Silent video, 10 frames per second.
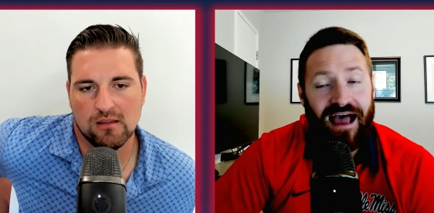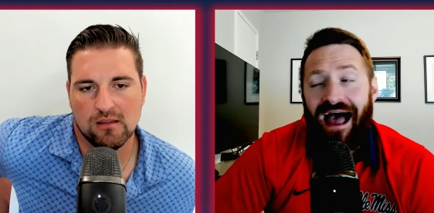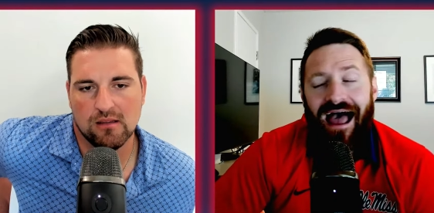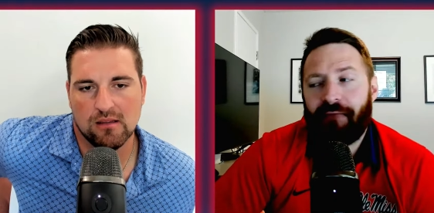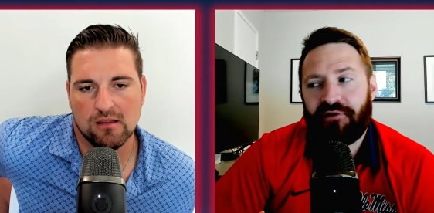
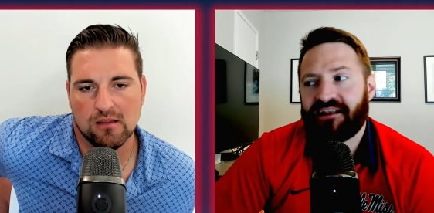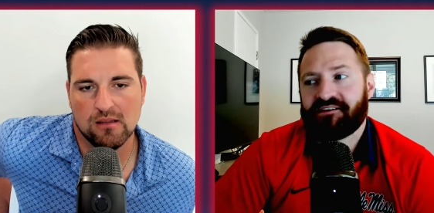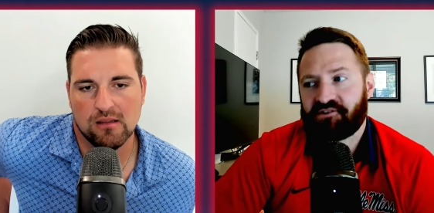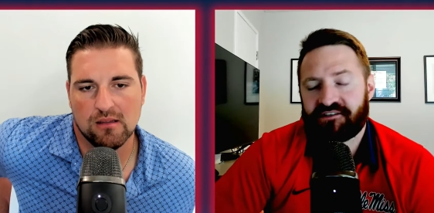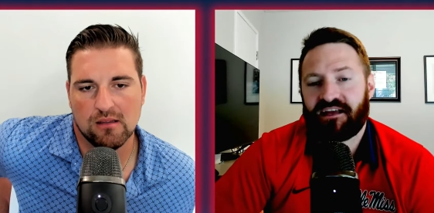Speaker 1: I, I, bet
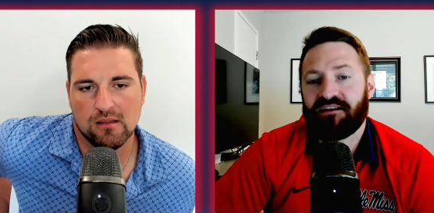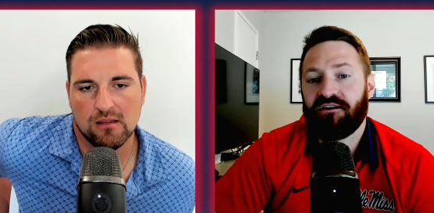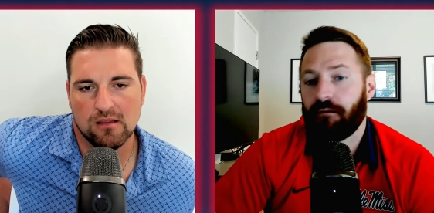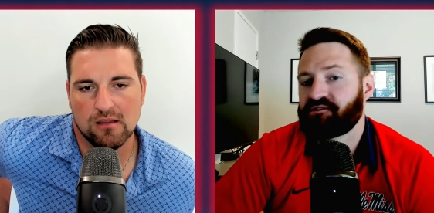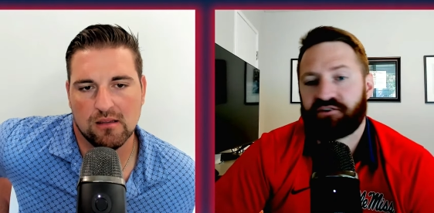it's just a
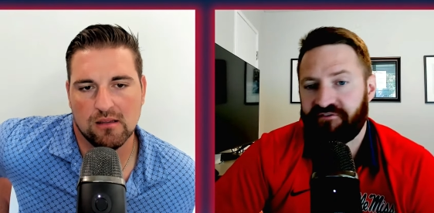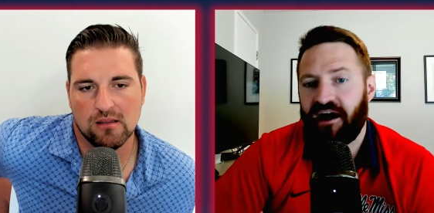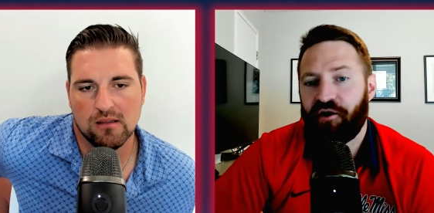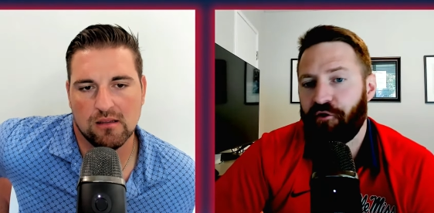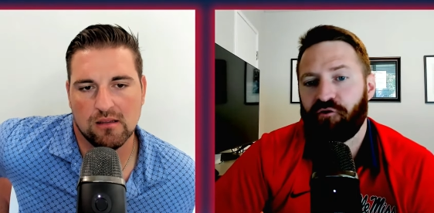dumpster
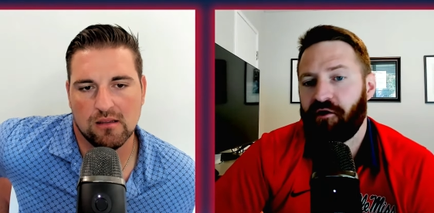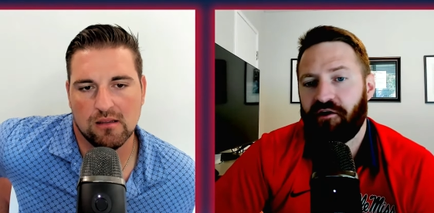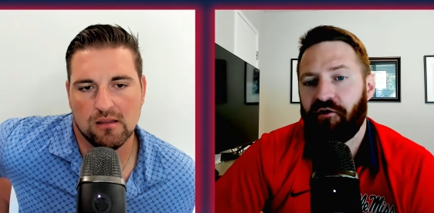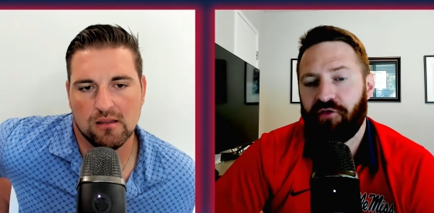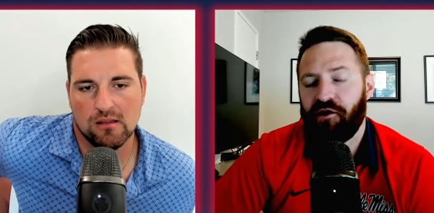fire over
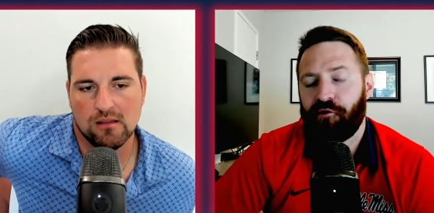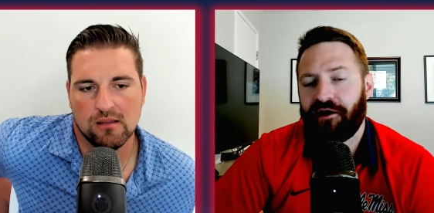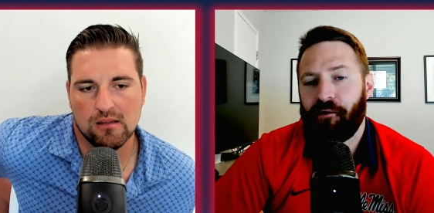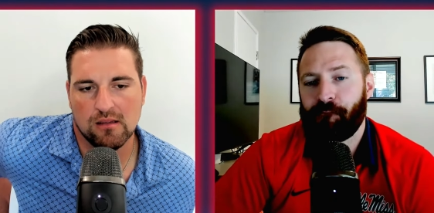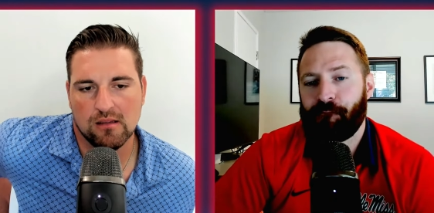over there
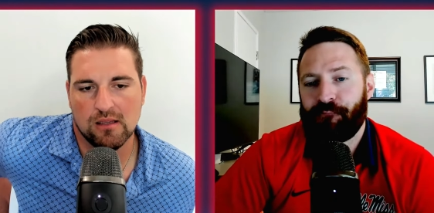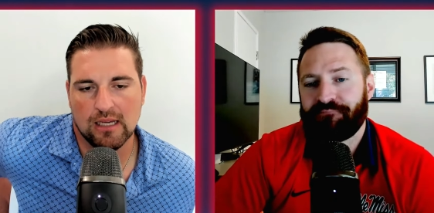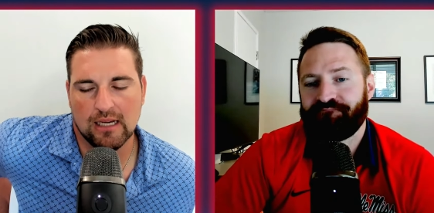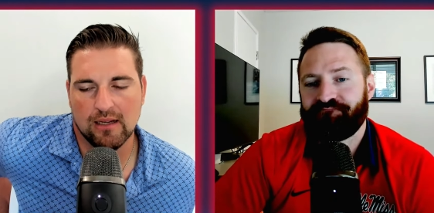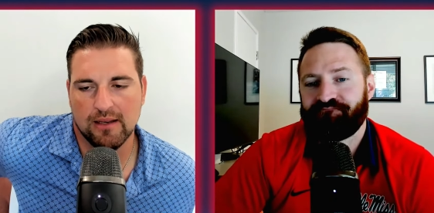right now.
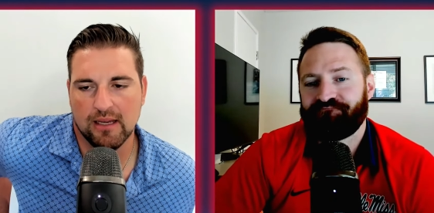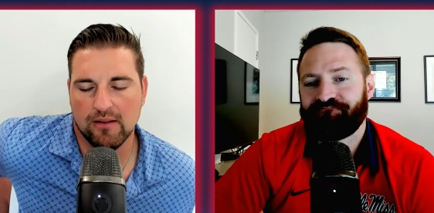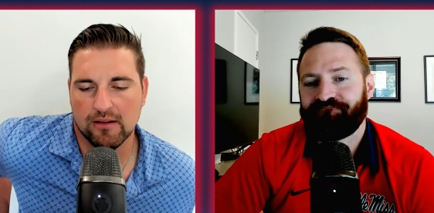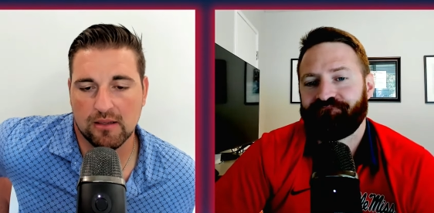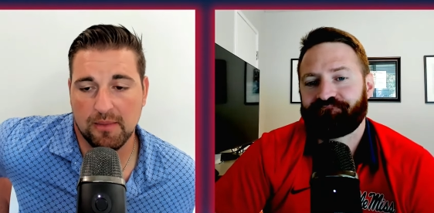
Speaker 2: Yeah,
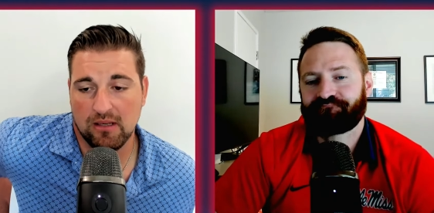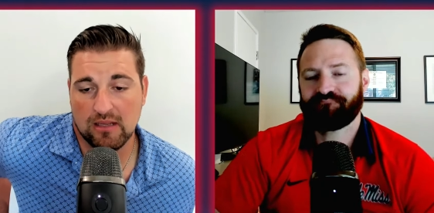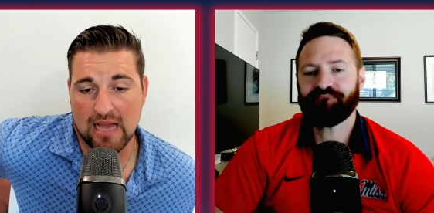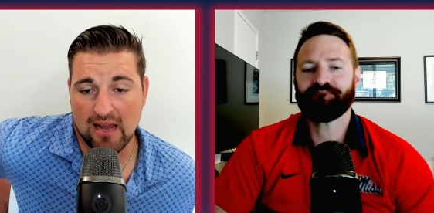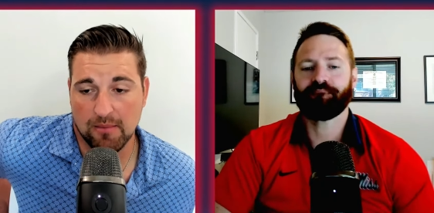no, there. I mean,
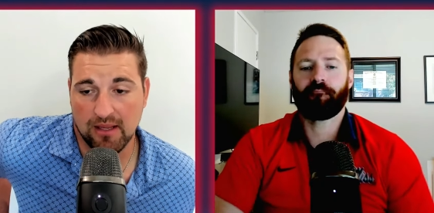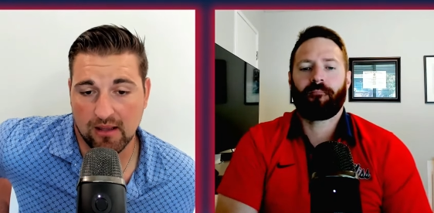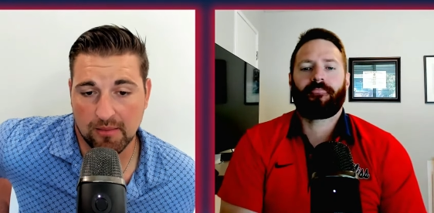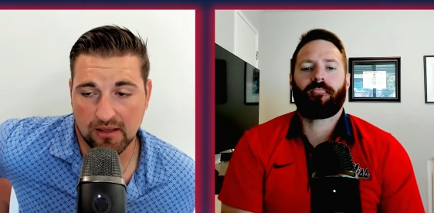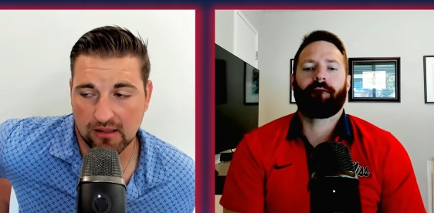you got to
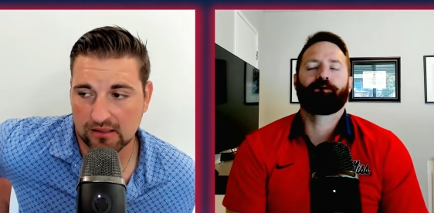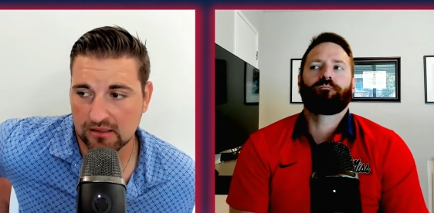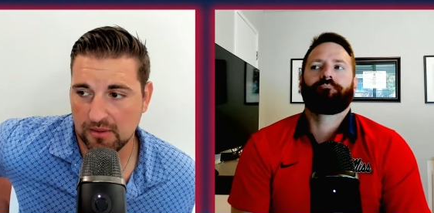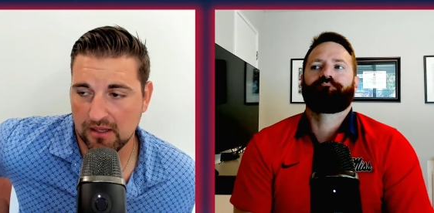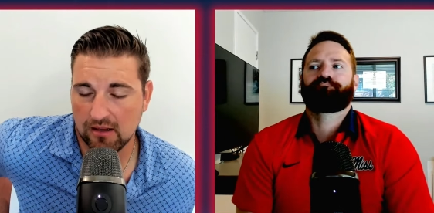be. I mean, they
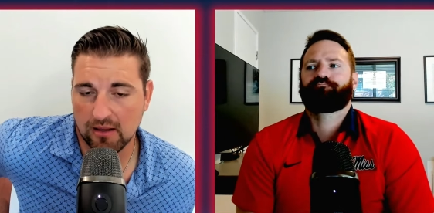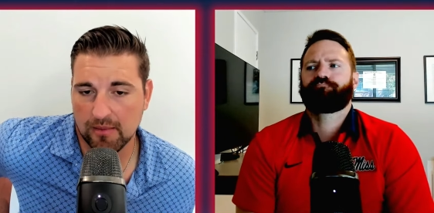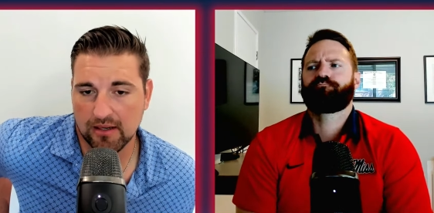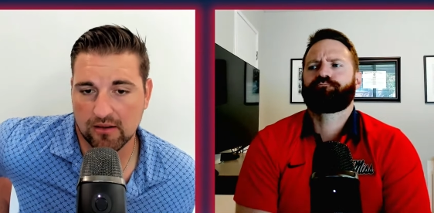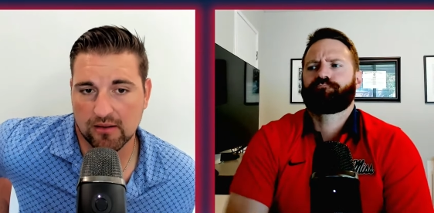spend all that
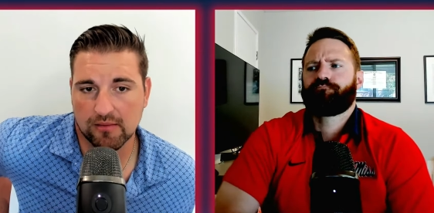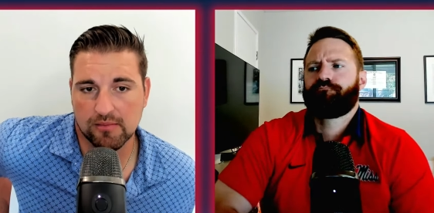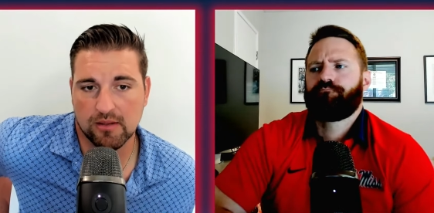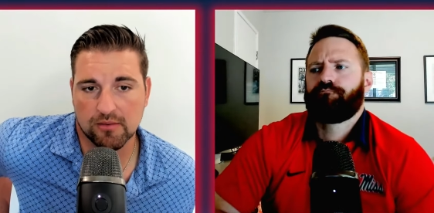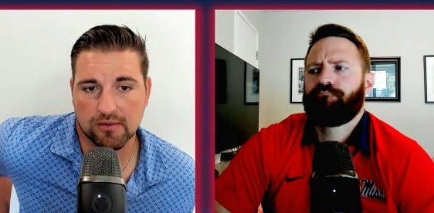money on
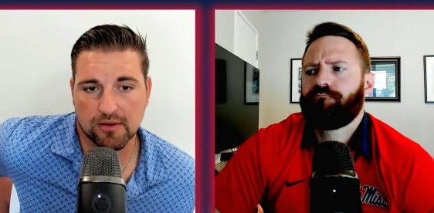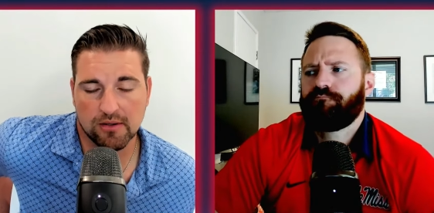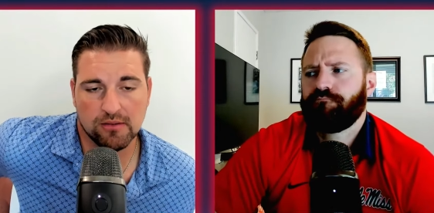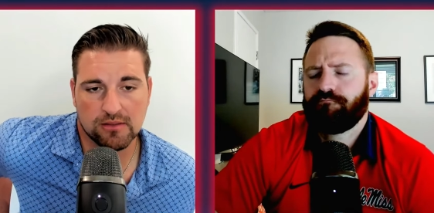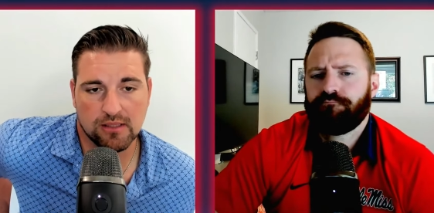the on the
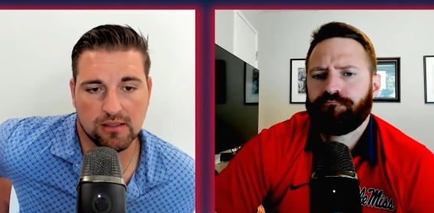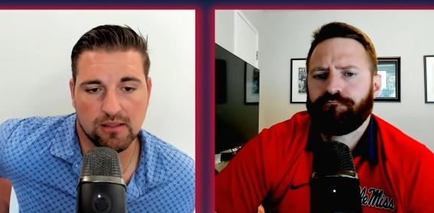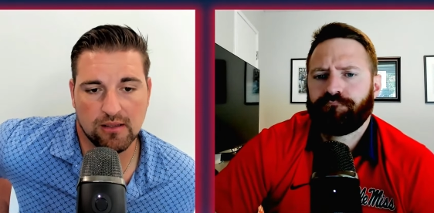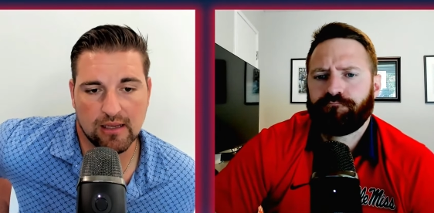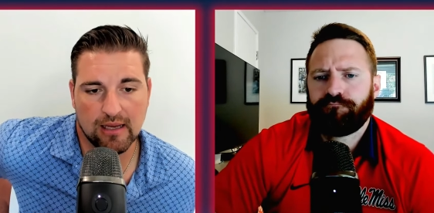recruits, and
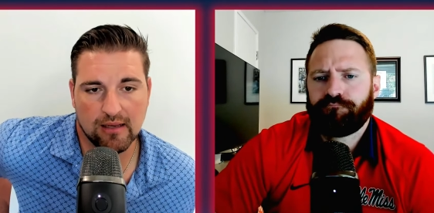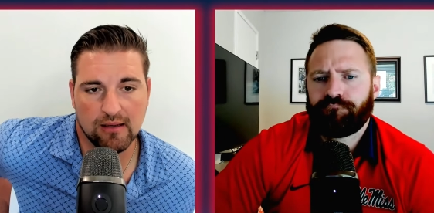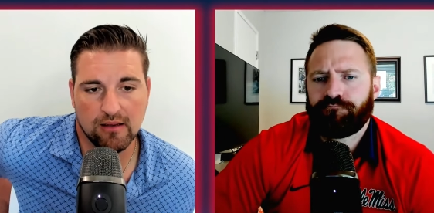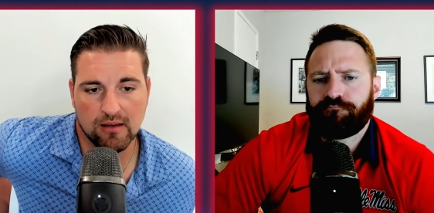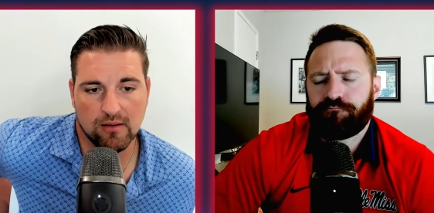then you
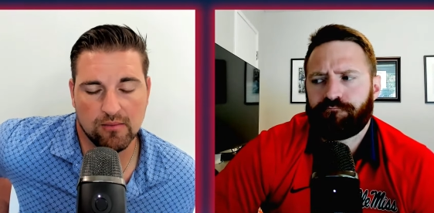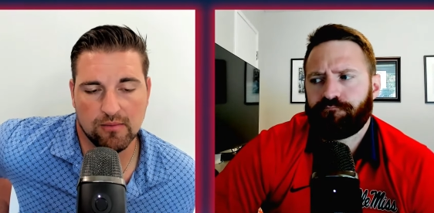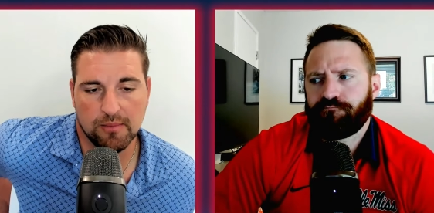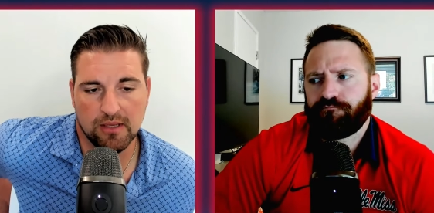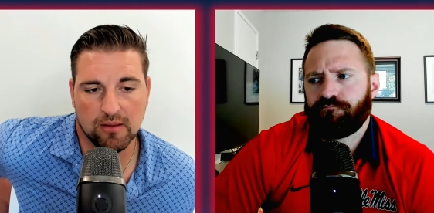got you know,
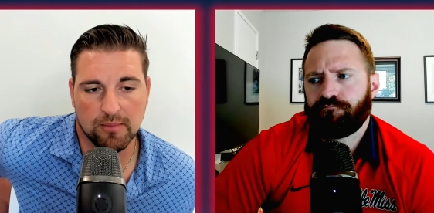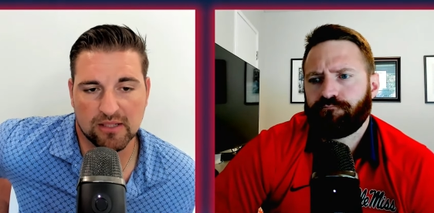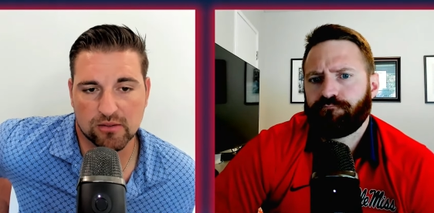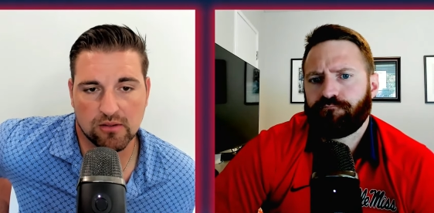I mean, you the best